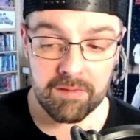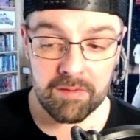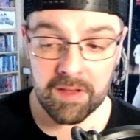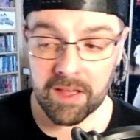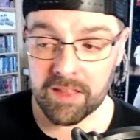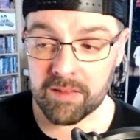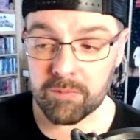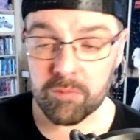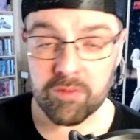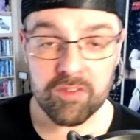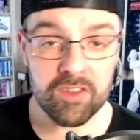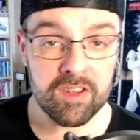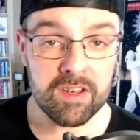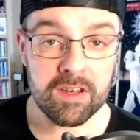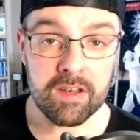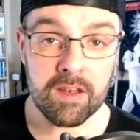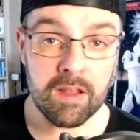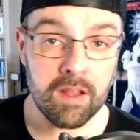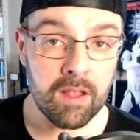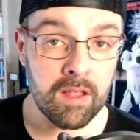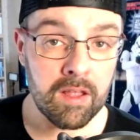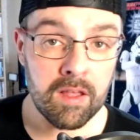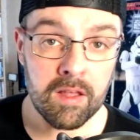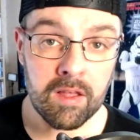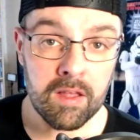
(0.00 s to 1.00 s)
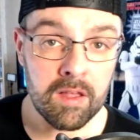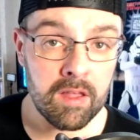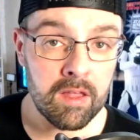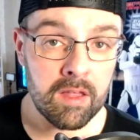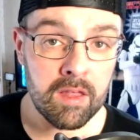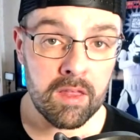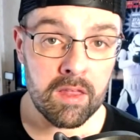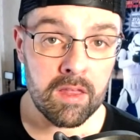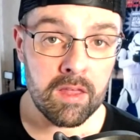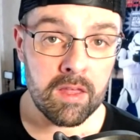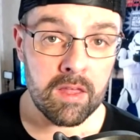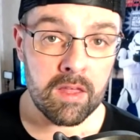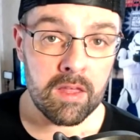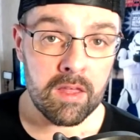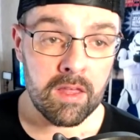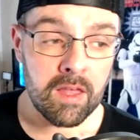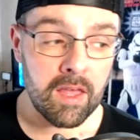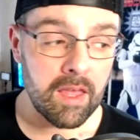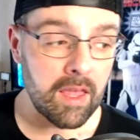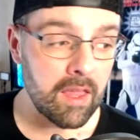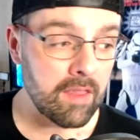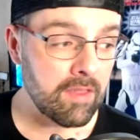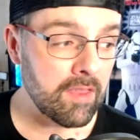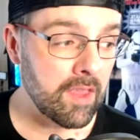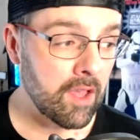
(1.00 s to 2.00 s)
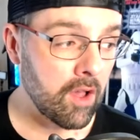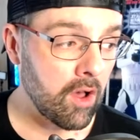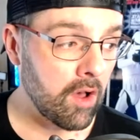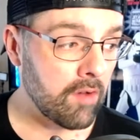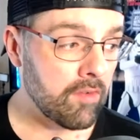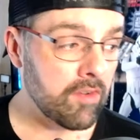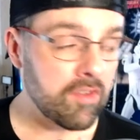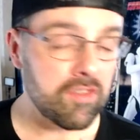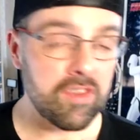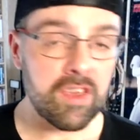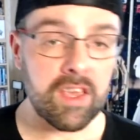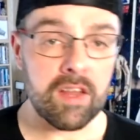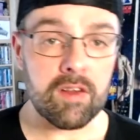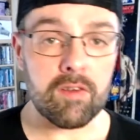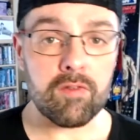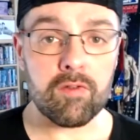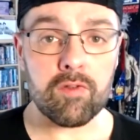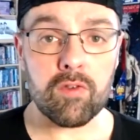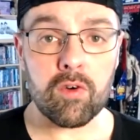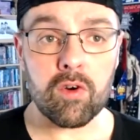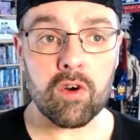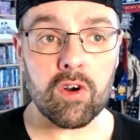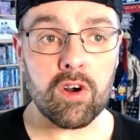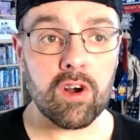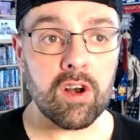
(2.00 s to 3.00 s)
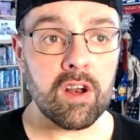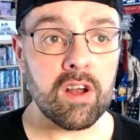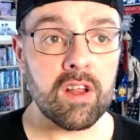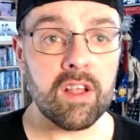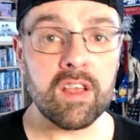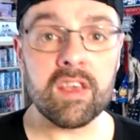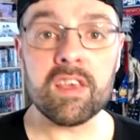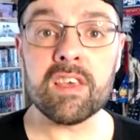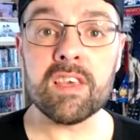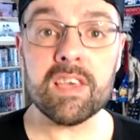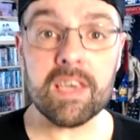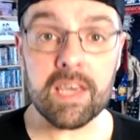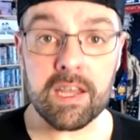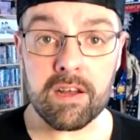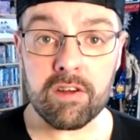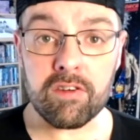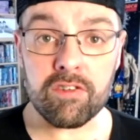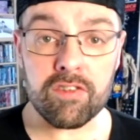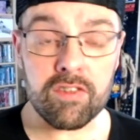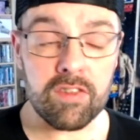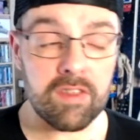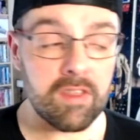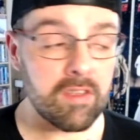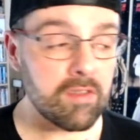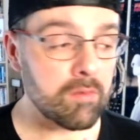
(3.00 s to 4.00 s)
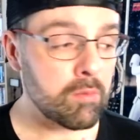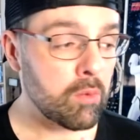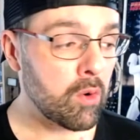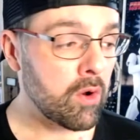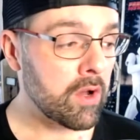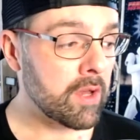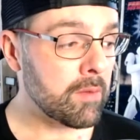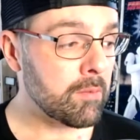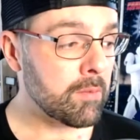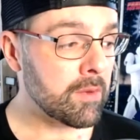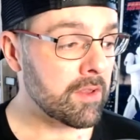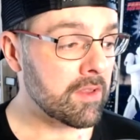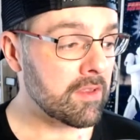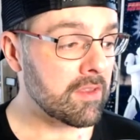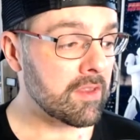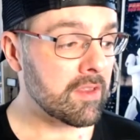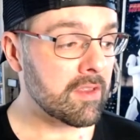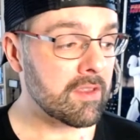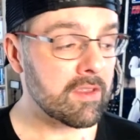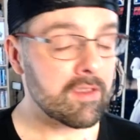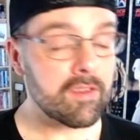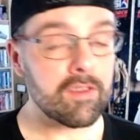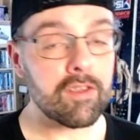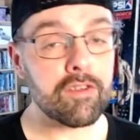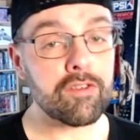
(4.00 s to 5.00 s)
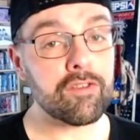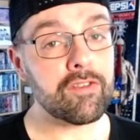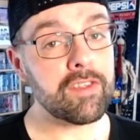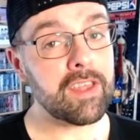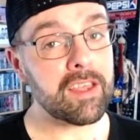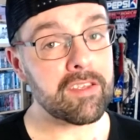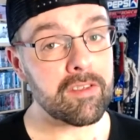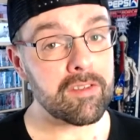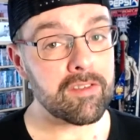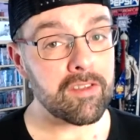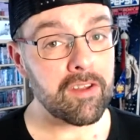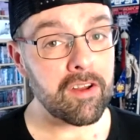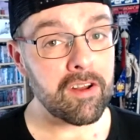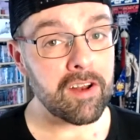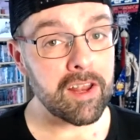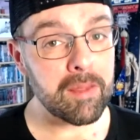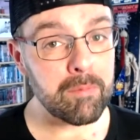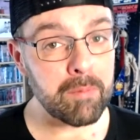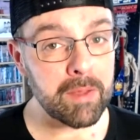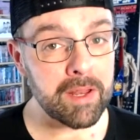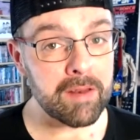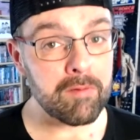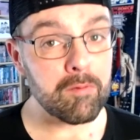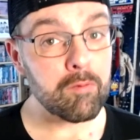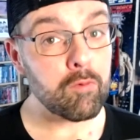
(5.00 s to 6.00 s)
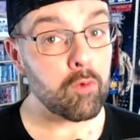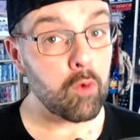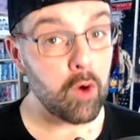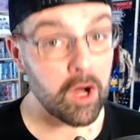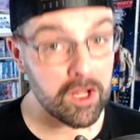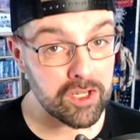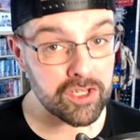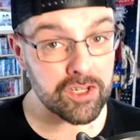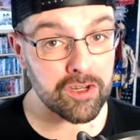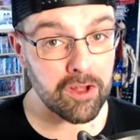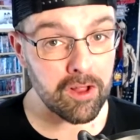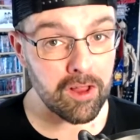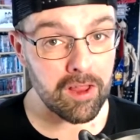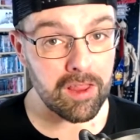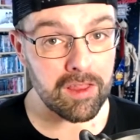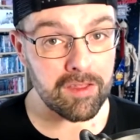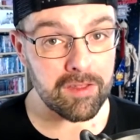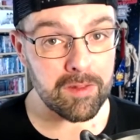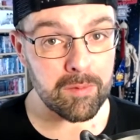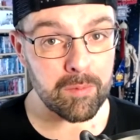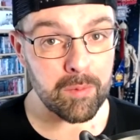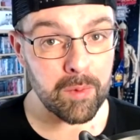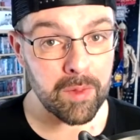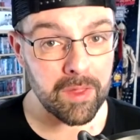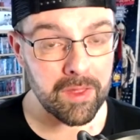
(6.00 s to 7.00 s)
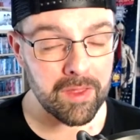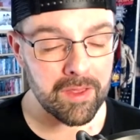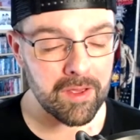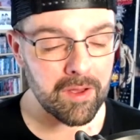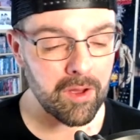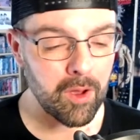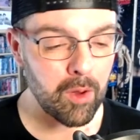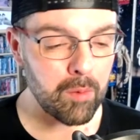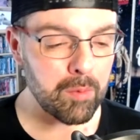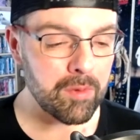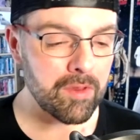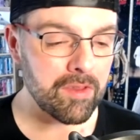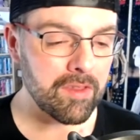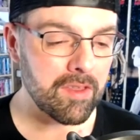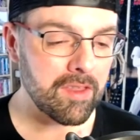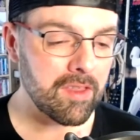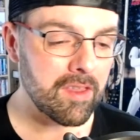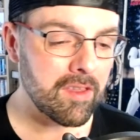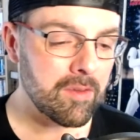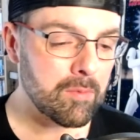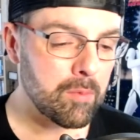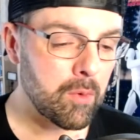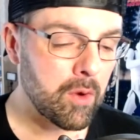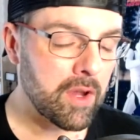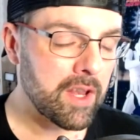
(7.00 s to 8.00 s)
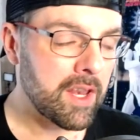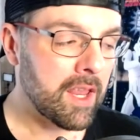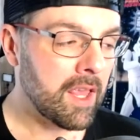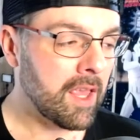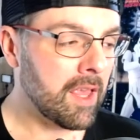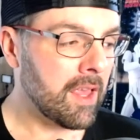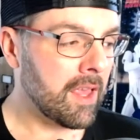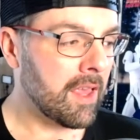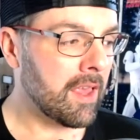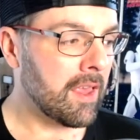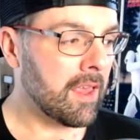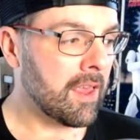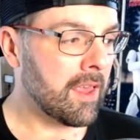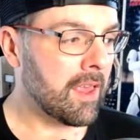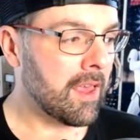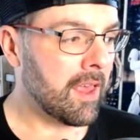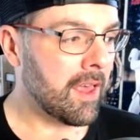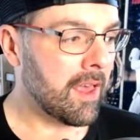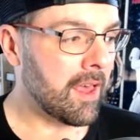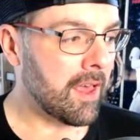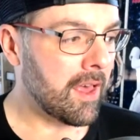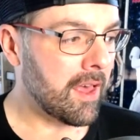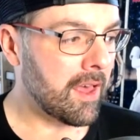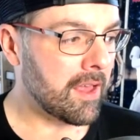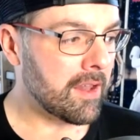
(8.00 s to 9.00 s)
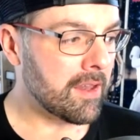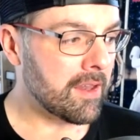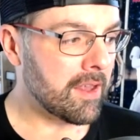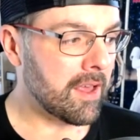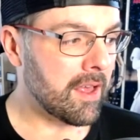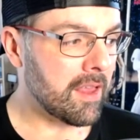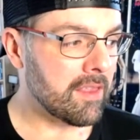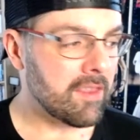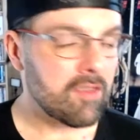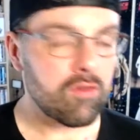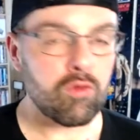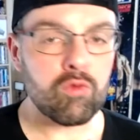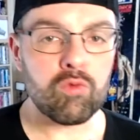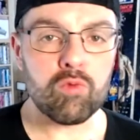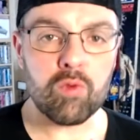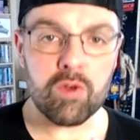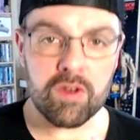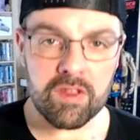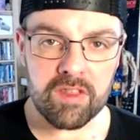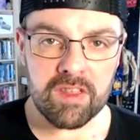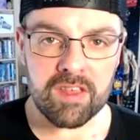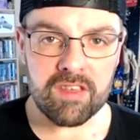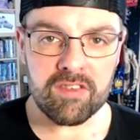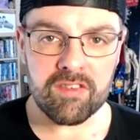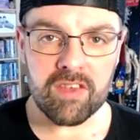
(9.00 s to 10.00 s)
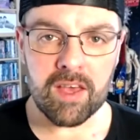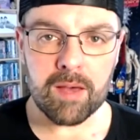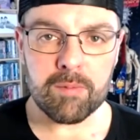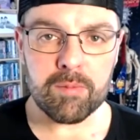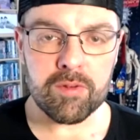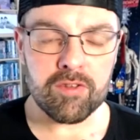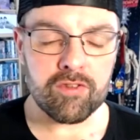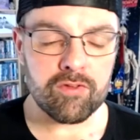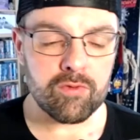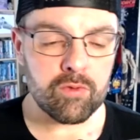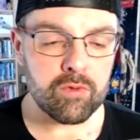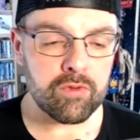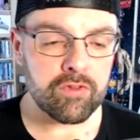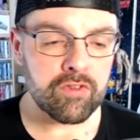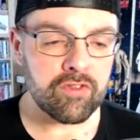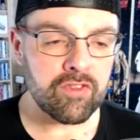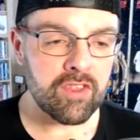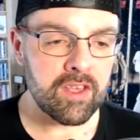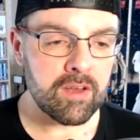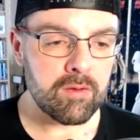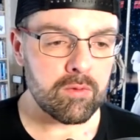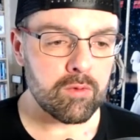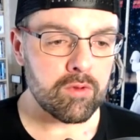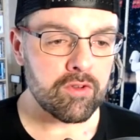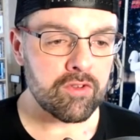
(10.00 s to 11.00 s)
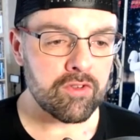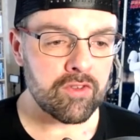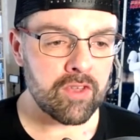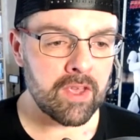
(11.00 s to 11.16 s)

them sitting in the office here for years at this point, but doesn't necessarily mean I've watched all of them up until this point. And this was one of these episodes that was